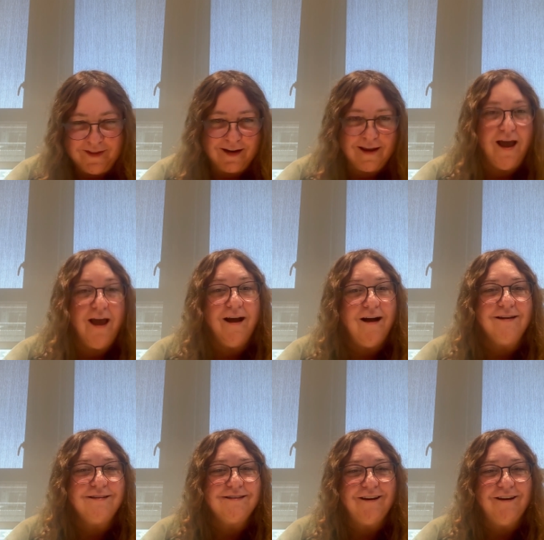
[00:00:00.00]

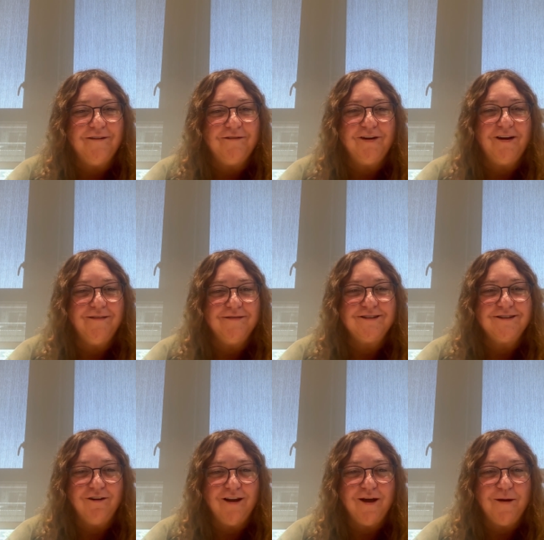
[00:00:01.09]
chaos of
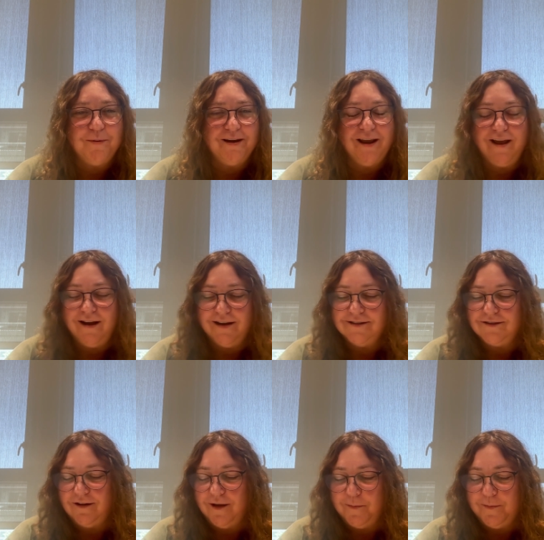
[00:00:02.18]
startup and AI
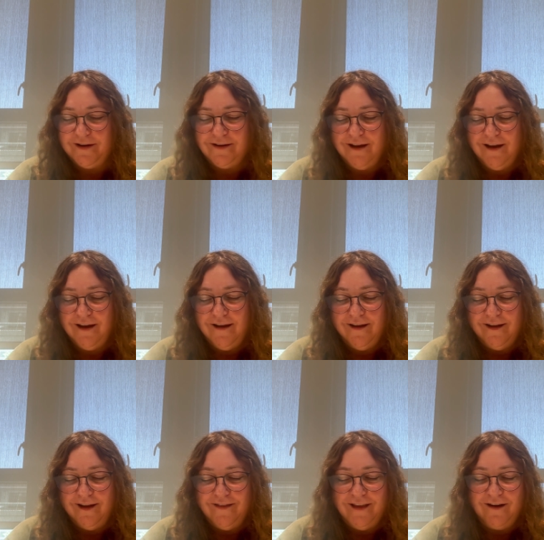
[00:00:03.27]
startup? And
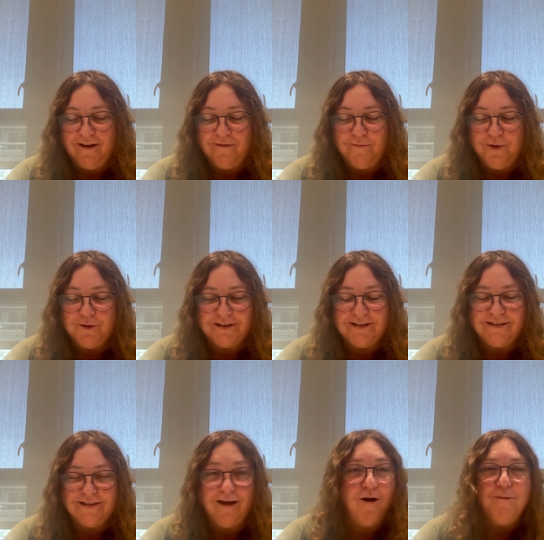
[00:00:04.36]
they mostly
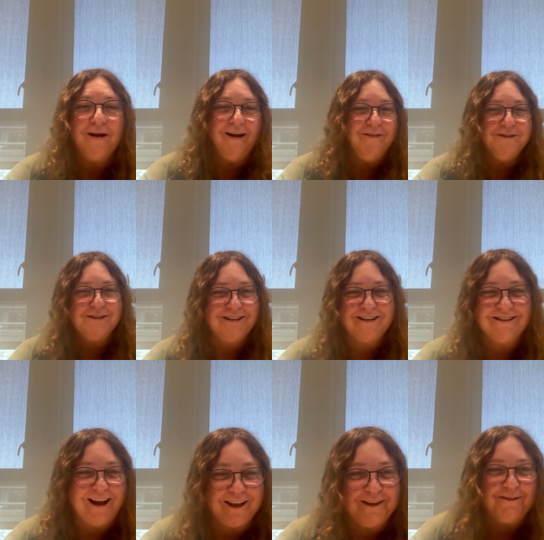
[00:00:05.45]
say, oh my God, this is
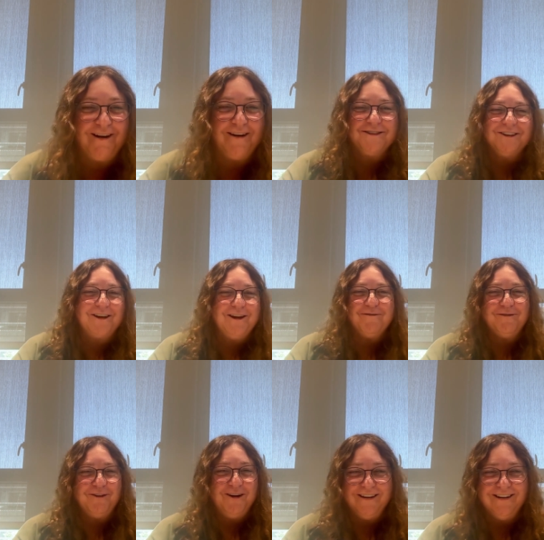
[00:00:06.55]
exactly what I was looking
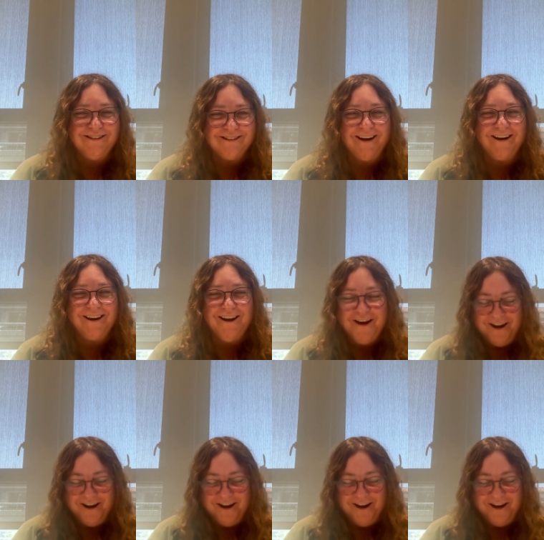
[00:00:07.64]
for. It's like,